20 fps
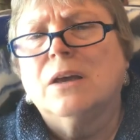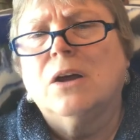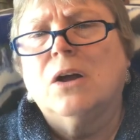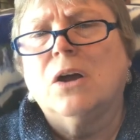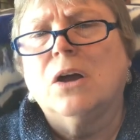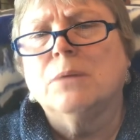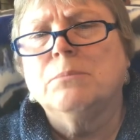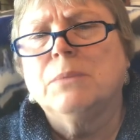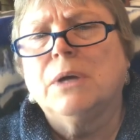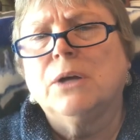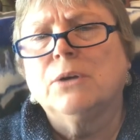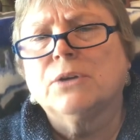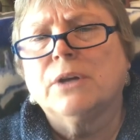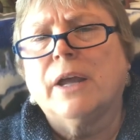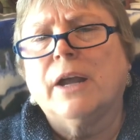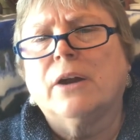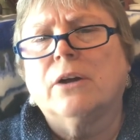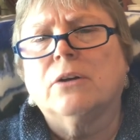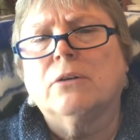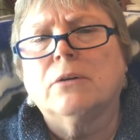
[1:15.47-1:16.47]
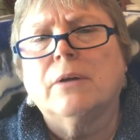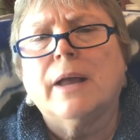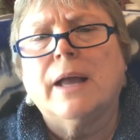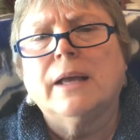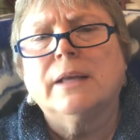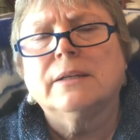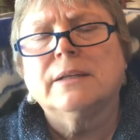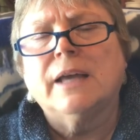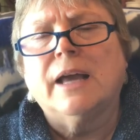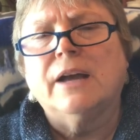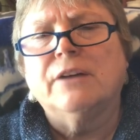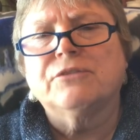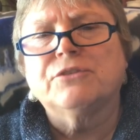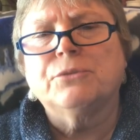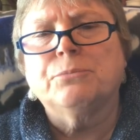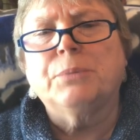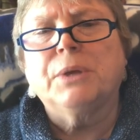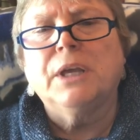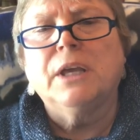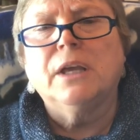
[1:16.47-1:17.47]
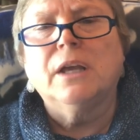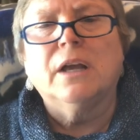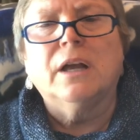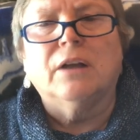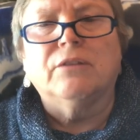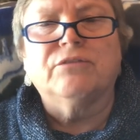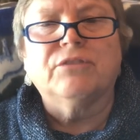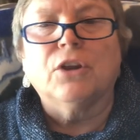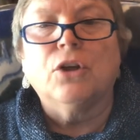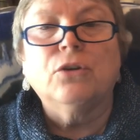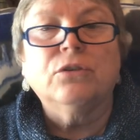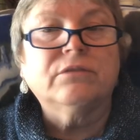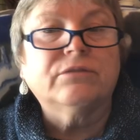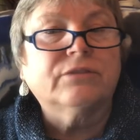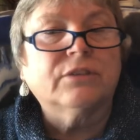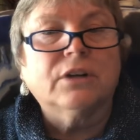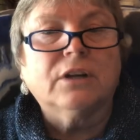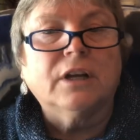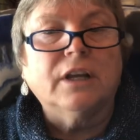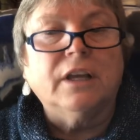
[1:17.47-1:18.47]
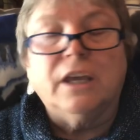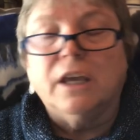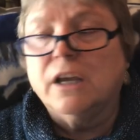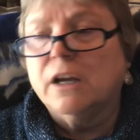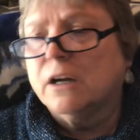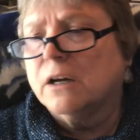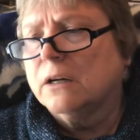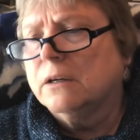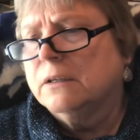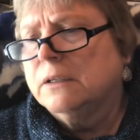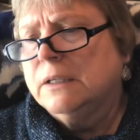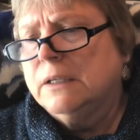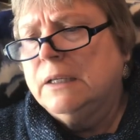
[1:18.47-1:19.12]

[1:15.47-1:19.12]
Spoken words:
on Mount Ararat after being afloat for a year.